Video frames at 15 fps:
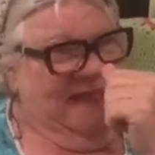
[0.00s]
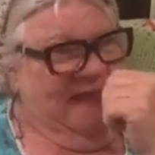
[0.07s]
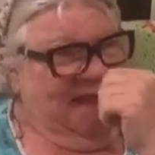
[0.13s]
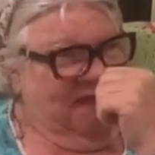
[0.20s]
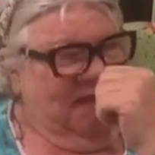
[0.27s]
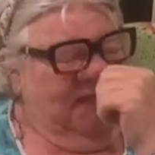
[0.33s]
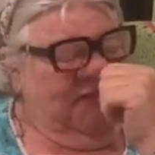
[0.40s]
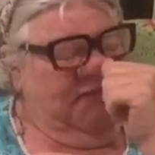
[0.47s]
how
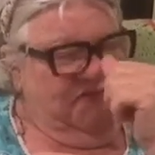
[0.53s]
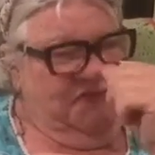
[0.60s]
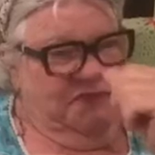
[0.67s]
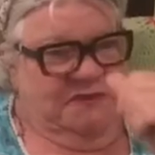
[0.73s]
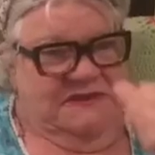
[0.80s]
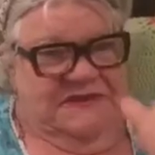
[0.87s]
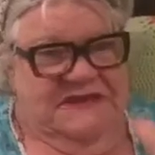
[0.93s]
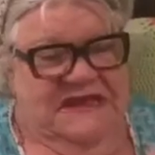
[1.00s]
are you
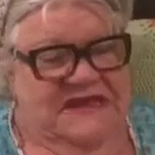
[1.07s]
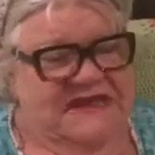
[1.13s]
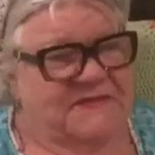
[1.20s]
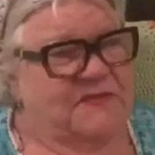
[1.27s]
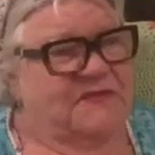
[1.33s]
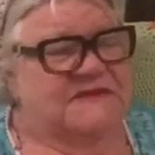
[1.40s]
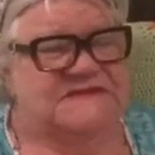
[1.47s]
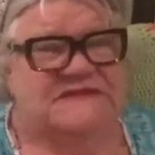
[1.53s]
doing today?
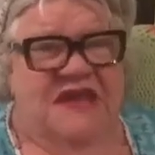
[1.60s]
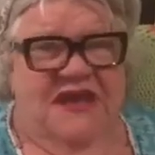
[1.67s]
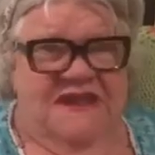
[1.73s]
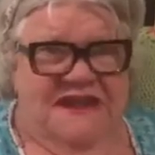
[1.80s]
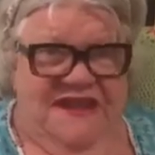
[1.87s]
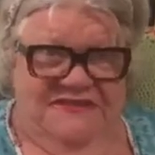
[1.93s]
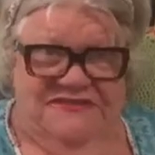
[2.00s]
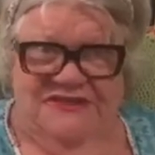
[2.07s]
Boy, it's hot
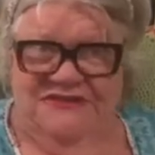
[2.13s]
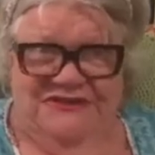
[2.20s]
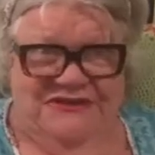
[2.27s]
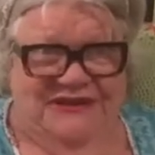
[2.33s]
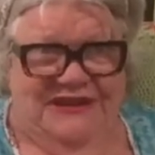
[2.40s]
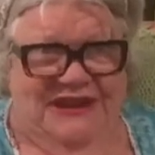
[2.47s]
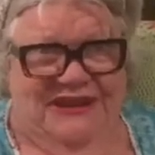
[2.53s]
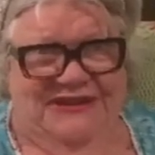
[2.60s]
out there
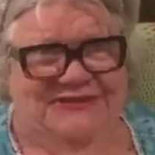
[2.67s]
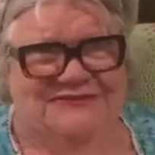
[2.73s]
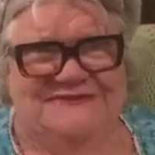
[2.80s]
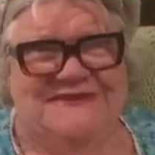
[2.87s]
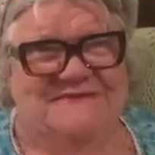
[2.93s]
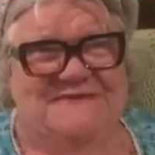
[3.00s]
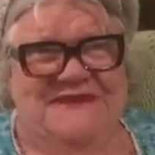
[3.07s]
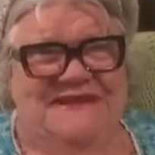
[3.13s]
today," or
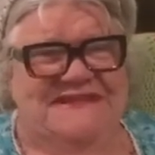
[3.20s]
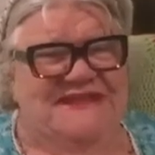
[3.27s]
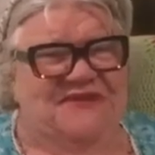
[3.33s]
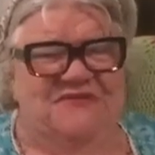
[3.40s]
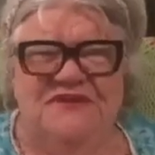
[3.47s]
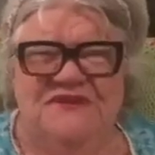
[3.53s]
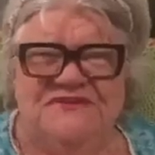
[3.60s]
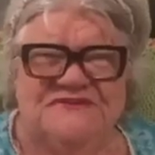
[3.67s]
something like
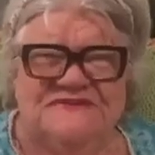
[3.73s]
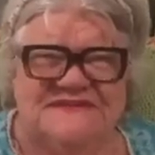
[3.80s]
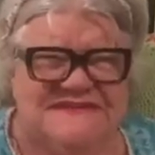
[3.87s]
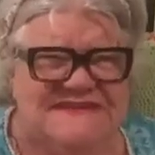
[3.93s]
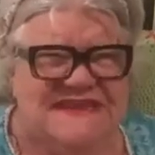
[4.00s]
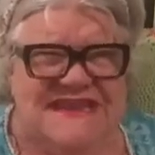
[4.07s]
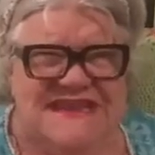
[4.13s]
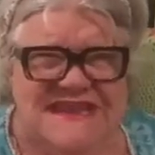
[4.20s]
that. Real
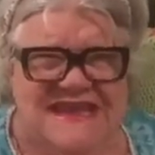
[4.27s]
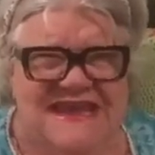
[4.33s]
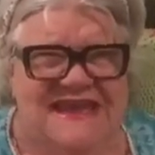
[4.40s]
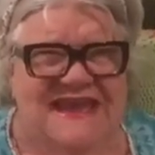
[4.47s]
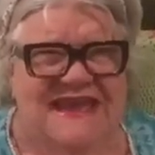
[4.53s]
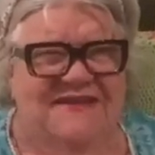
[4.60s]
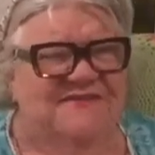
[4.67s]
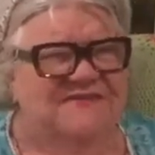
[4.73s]
skinny
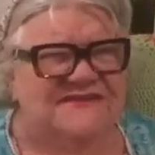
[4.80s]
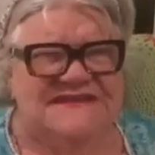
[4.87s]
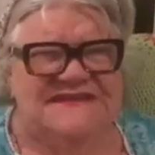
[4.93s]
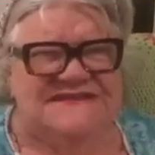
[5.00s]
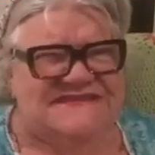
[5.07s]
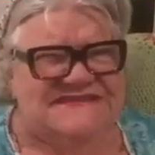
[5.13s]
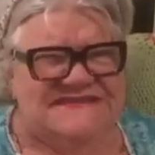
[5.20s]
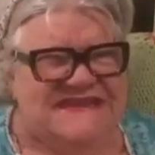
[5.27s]
guy,
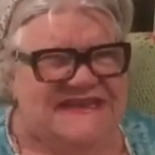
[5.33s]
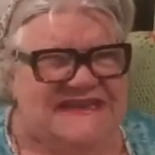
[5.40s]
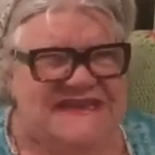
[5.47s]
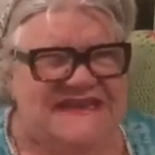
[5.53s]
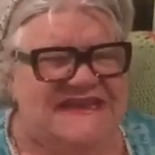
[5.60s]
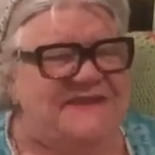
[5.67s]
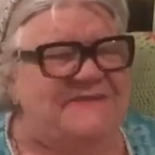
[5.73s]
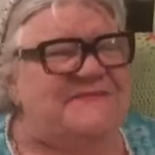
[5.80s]
really
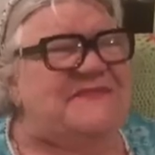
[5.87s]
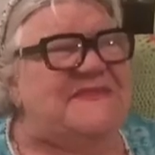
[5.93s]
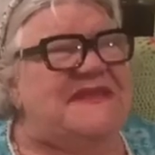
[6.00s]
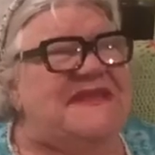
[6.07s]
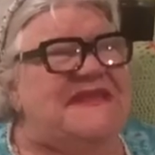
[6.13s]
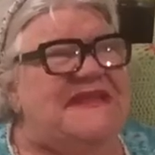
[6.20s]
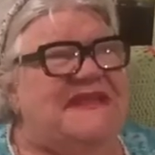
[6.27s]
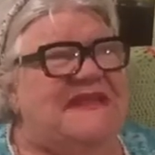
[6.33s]
skinny,
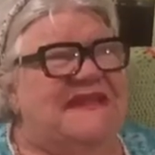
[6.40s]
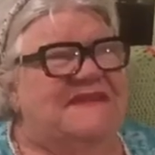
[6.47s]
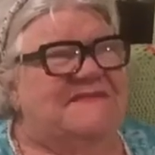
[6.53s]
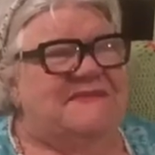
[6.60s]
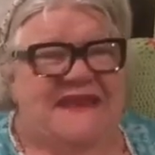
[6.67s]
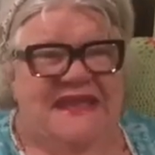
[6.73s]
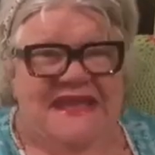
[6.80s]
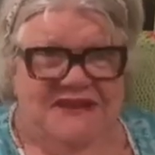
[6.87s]

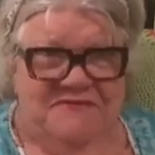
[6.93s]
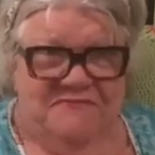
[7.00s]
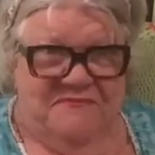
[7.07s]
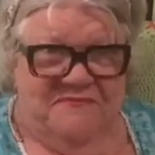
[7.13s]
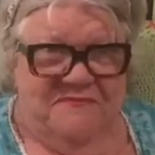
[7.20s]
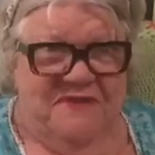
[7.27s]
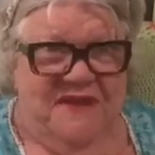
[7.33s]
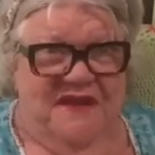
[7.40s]
but he had a
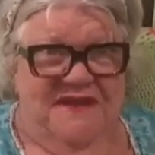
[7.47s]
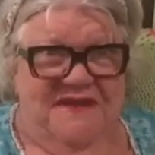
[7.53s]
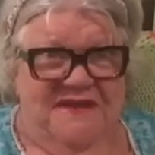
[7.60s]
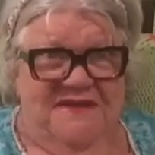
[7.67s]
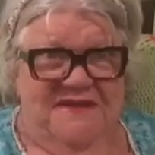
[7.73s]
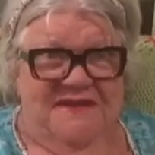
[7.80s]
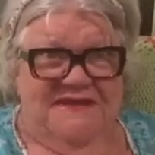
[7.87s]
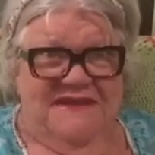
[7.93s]

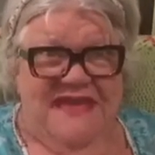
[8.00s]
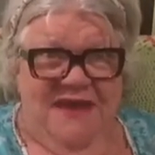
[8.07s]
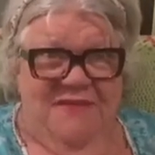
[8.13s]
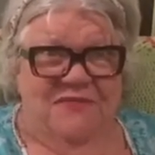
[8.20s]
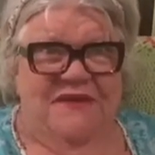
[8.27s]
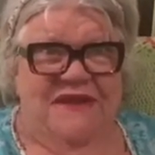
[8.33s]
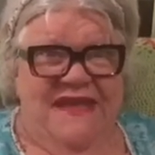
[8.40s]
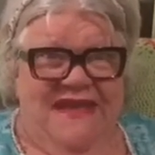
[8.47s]
uh, a
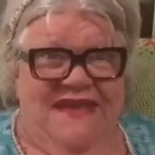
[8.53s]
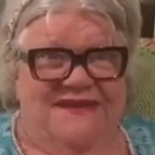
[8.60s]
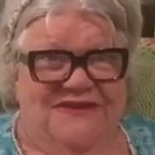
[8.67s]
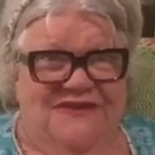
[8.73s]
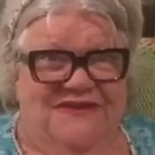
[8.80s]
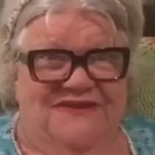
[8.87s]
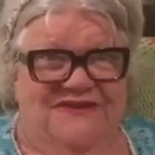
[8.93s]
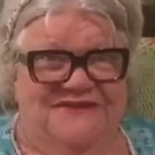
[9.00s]
cowboy hat
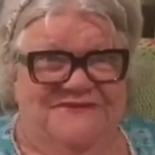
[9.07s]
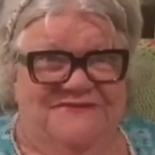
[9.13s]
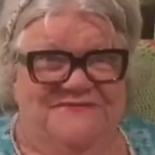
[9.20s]
on.